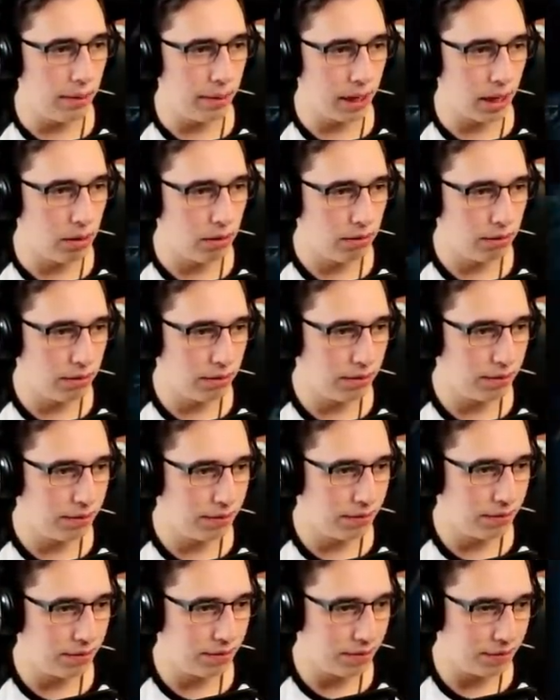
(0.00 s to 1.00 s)
We go!
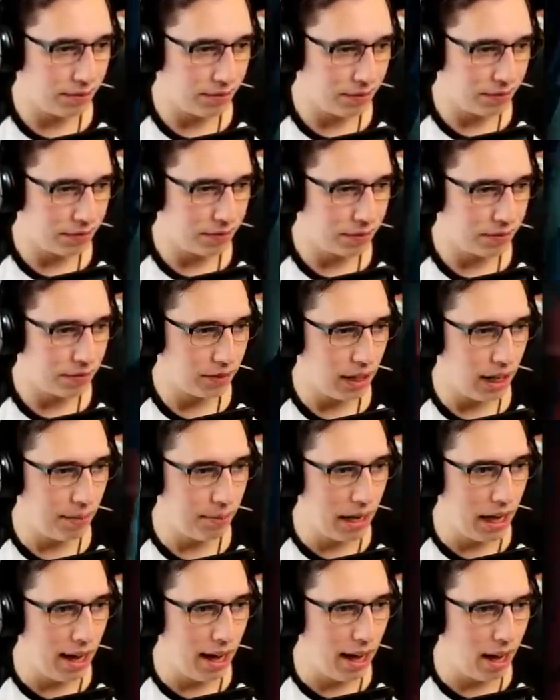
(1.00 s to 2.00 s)
I'm
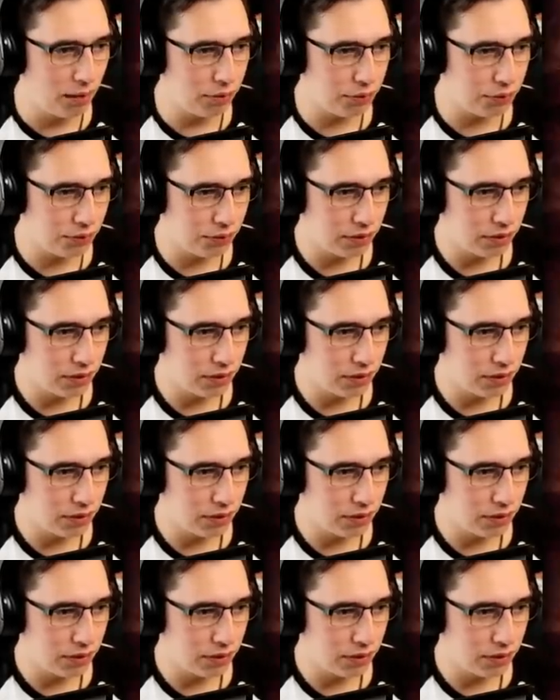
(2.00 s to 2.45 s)
off!